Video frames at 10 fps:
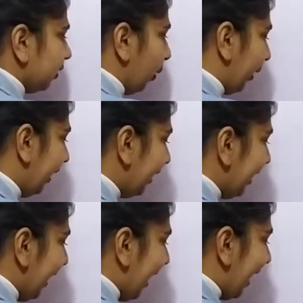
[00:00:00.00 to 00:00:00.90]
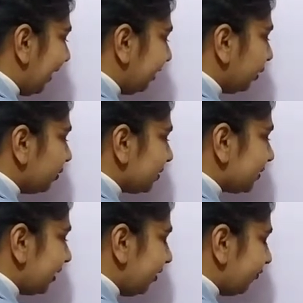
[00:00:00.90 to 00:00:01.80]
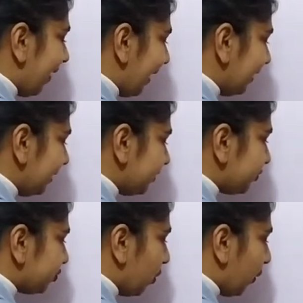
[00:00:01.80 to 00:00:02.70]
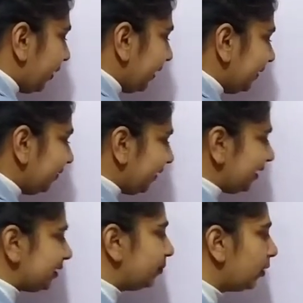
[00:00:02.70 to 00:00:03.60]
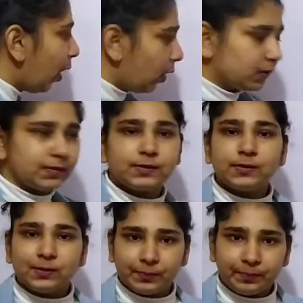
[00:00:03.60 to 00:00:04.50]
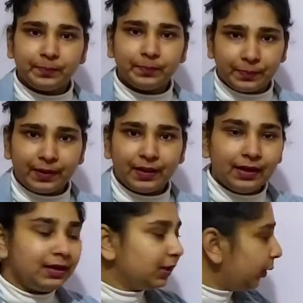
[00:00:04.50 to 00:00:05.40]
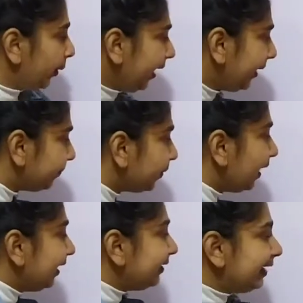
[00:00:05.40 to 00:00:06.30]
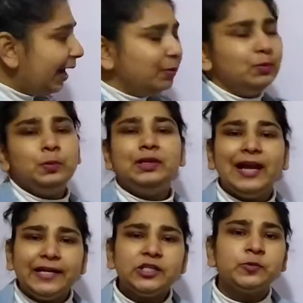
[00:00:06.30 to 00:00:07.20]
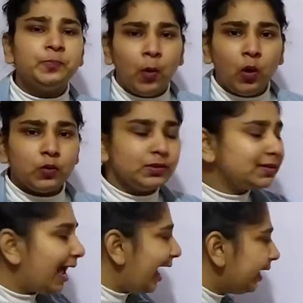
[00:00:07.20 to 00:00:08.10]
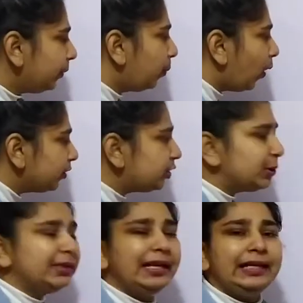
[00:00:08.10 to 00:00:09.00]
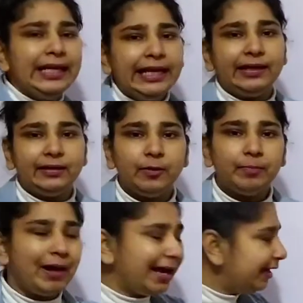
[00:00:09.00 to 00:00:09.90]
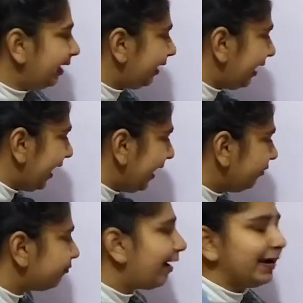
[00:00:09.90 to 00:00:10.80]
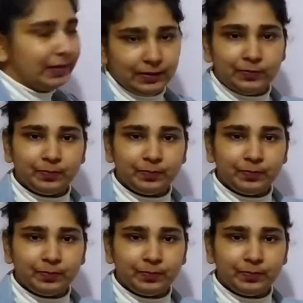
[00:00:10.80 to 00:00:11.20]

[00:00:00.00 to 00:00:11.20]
Okay, and your C file is stored in these blocks. Okay, now let's suppose I want to delete my A file.